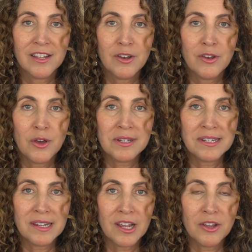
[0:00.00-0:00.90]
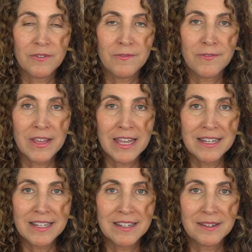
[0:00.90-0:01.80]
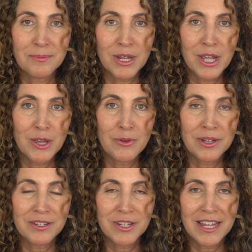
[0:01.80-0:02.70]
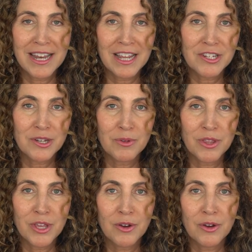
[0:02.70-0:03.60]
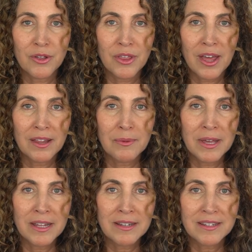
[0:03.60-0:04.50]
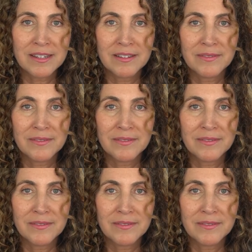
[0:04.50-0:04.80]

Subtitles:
Noticing your feet is bringing you into connection with the earth element.